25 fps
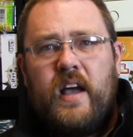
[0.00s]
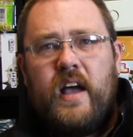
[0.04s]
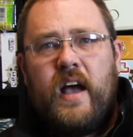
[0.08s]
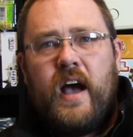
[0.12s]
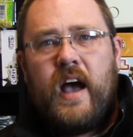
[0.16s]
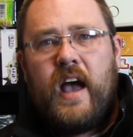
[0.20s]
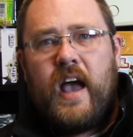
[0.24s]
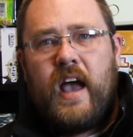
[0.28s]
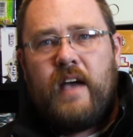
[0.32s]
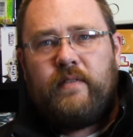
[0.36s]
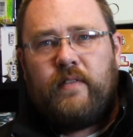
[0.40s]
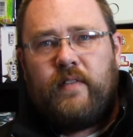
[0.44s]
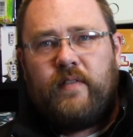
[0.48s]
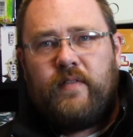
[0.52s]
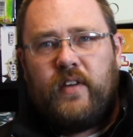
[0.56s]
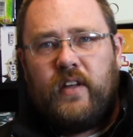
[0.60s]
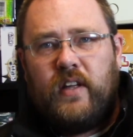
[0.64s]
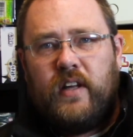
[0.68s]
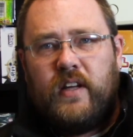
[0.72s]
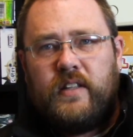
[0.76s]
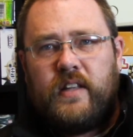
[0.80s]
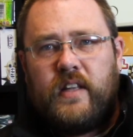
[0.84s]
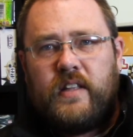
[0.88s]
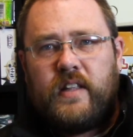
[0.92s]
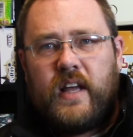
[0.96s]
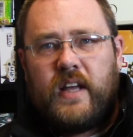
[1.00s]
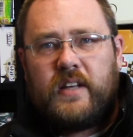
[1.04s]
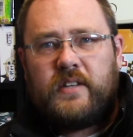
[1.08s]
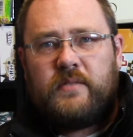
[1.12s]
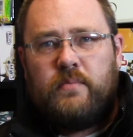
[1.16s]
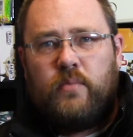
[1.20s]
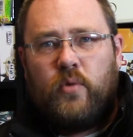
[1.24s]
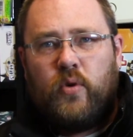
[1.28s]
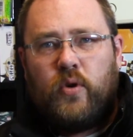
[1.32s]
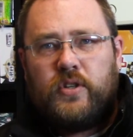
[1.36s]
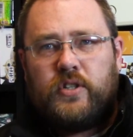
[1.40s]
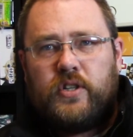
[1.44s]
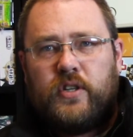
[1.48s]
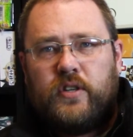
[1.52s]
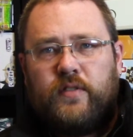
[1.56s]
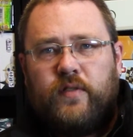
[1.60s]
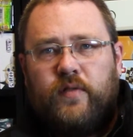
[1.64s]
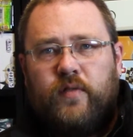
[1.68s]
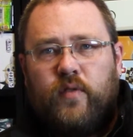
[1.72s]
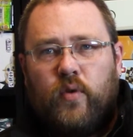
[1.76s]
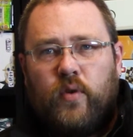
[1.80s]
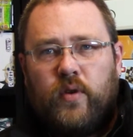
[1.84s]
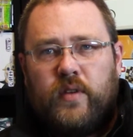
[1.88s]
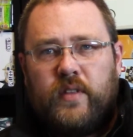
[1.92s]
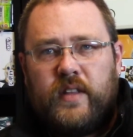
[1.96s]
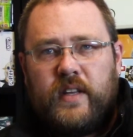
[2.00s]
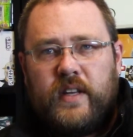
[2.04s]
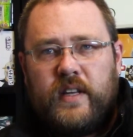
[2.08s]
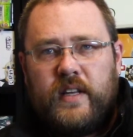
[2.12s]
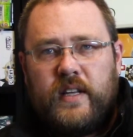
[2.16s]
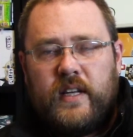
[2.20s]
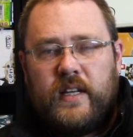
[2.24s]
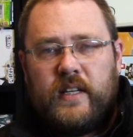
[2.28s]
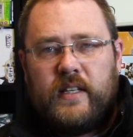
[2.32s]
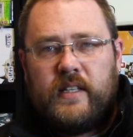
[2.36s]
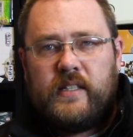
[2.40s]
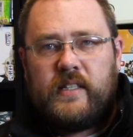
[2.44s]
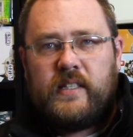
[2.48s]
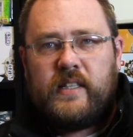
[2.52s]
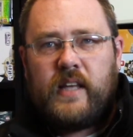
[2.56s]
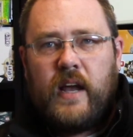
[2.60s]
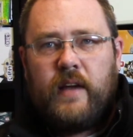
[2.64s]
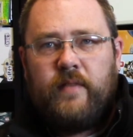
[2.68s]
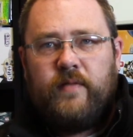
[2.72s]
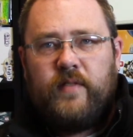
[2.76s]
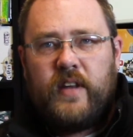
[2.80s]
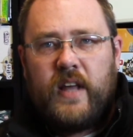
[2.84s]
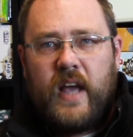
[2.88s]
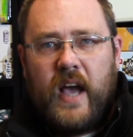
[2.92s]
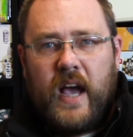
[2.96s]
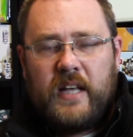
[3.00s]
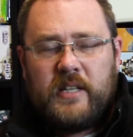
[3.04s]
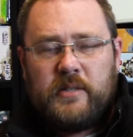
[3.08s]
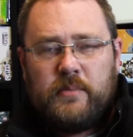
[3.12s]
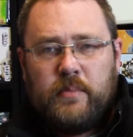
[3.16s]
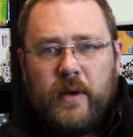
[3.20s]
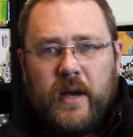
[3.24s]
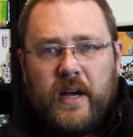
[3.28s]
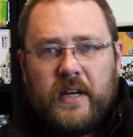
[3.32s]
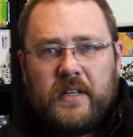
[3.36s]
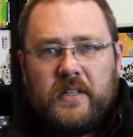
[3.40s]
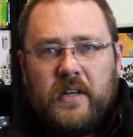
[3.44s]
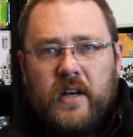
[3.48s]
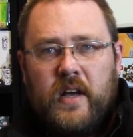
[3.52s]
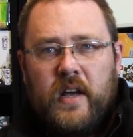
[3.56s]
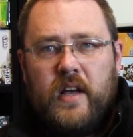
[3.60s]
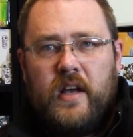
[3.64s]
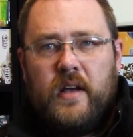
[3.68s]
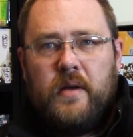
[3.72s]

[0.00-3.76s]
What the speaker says: I have a feeling that that's more just for the safety aspect,